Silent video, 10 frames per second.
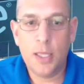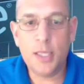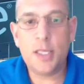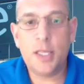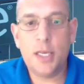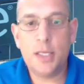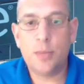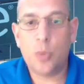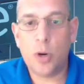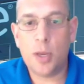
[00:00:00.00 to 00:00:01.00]
Links to these
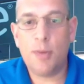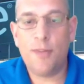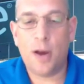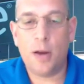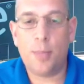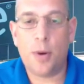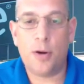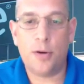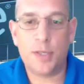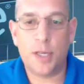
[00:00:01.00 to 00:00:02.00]
and more can be found in
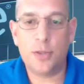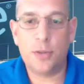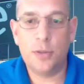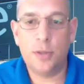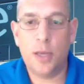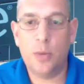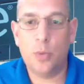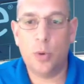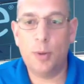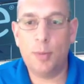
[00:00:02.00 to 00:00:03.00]
Partner Central
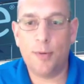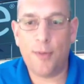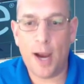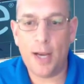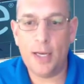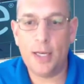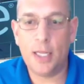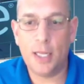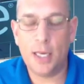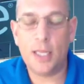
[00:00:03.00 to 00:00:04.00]
and will be provided in
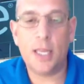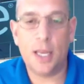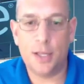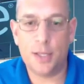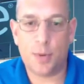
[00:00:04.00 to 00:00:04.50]
a link at the end of